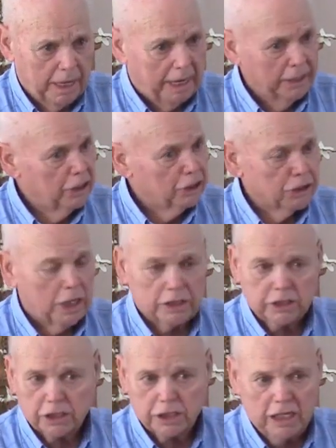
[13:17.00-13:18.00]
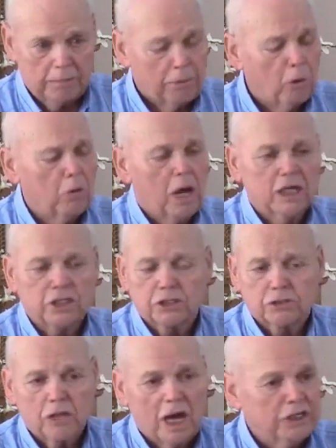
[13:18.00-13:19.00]
And listen, I just keep on, I just,
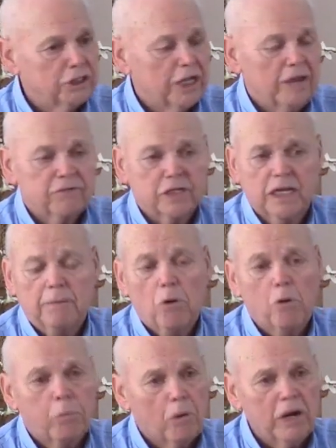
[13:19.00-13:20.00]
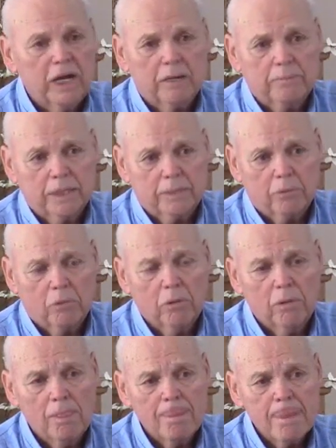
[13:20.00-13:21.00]
I just have to keep on praying,
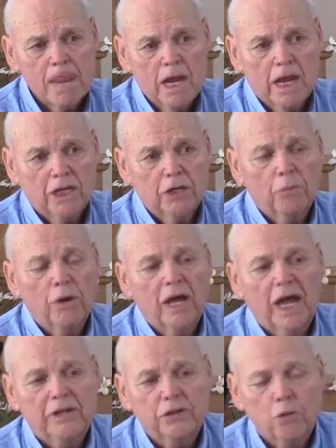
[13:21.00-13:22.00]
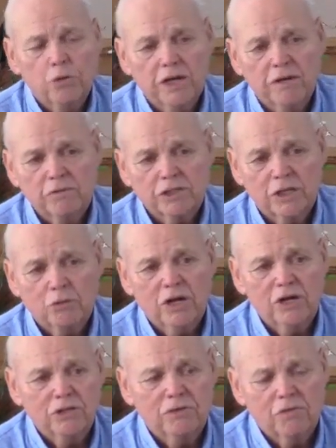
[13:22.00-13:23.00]
people. Right. And, well, and old devil said,
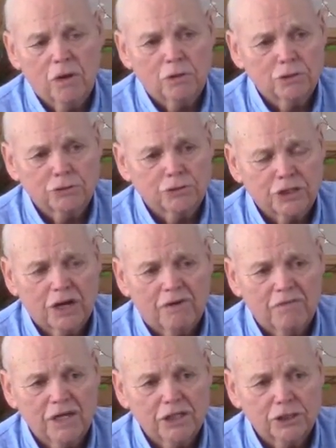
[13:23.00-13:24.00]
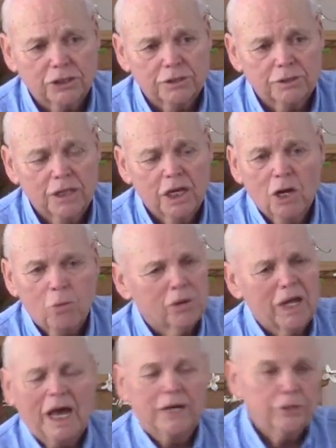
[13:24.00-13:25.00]
well, you've lost your salvation.
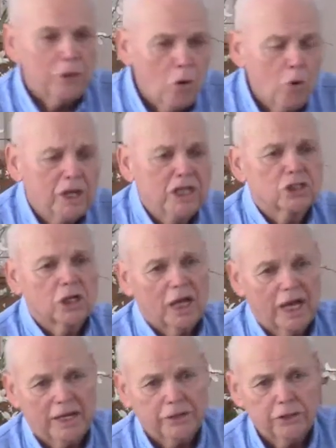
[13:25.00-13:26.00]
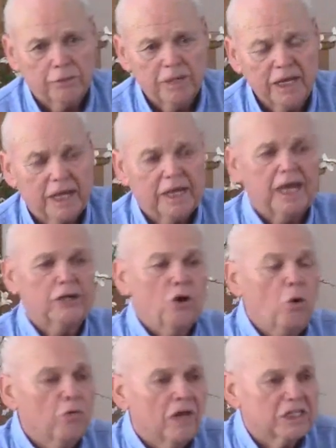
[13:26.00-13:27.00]
Well, I know he's lying to me, and I know
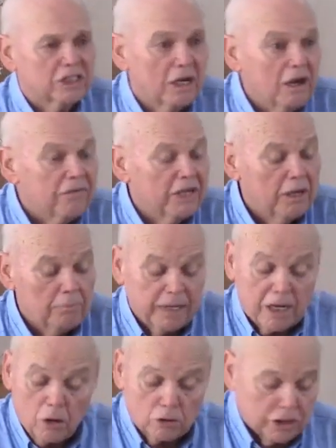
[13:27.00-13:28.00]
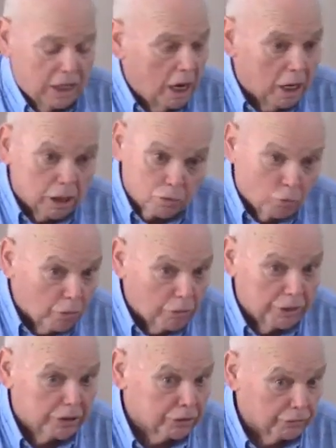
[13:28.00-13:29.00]
right. that's of him because God's
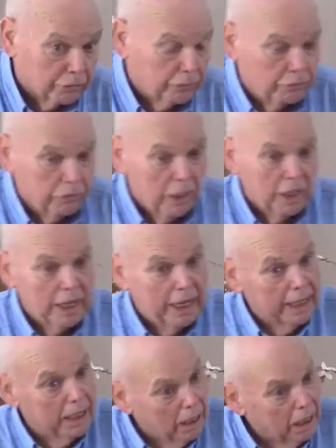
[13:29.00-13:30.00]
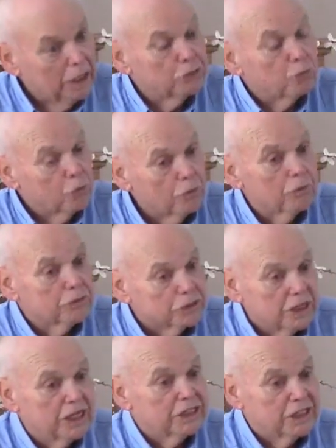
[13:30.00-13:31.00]
word is true, and God's word
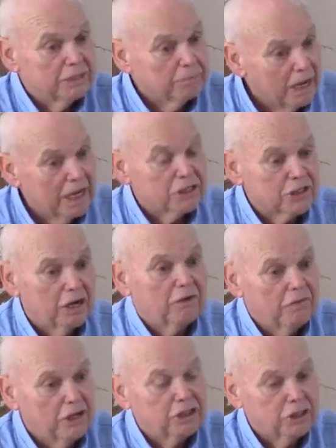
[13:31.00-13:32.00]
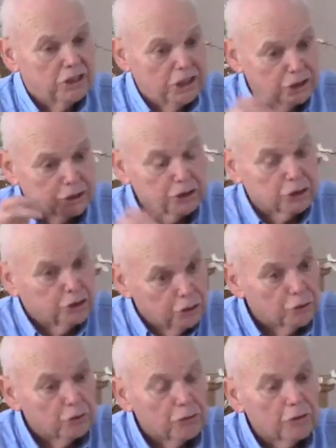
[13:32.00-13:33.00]
says that my salvation is
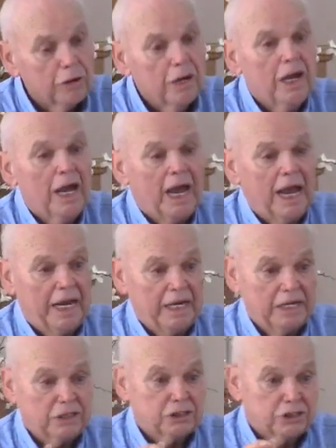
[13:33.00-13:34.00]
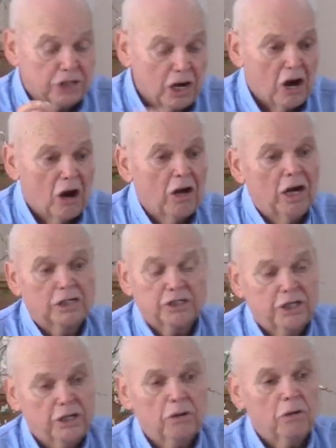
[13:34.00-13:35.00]
secure, and it's there
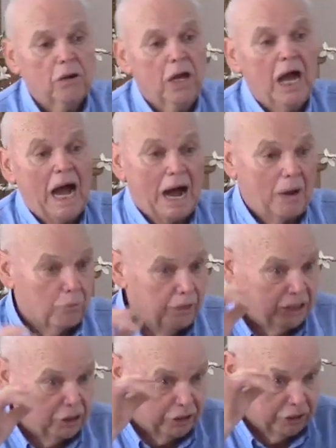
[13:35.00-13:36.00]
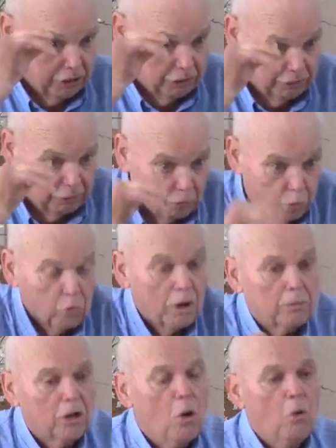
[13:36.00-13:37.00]
until I reach where
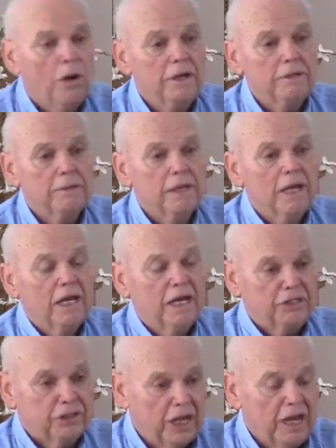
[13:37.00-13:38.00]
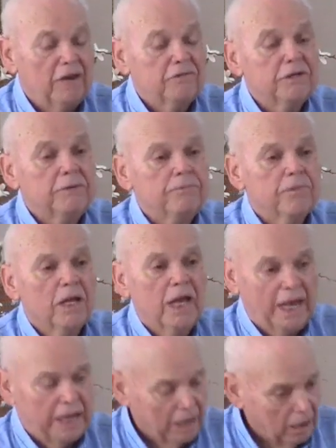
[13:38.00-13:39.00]
I'm going into heaven,
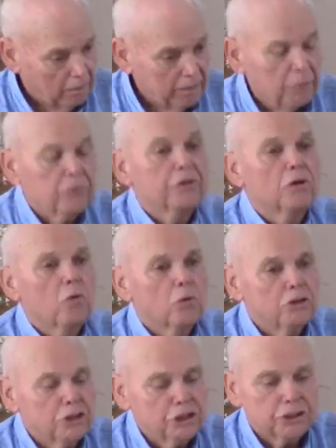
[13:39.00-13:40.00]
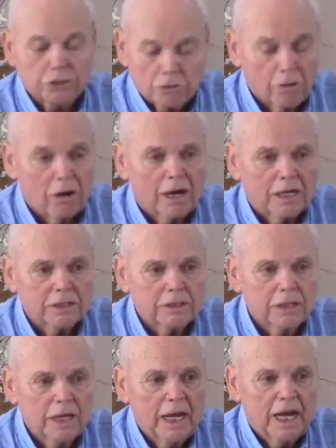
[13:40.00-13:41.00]
and I'll be with the Lord Jesus Christ.
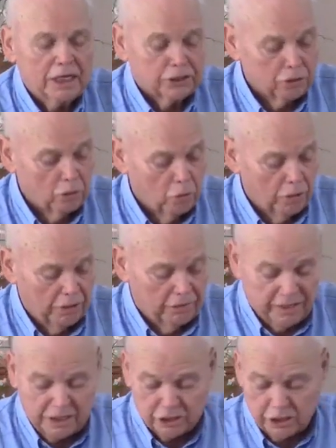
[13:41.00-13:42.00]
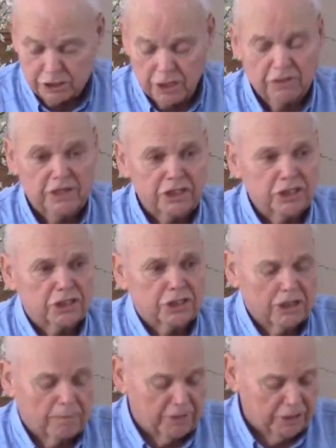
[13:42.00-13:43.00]
And so this is this is
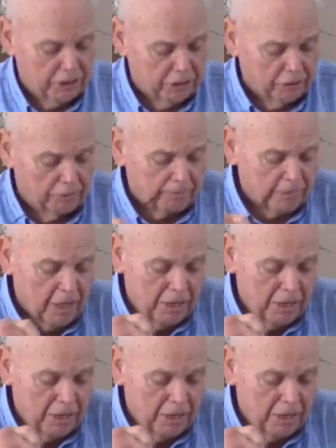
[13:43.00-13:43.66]
something here.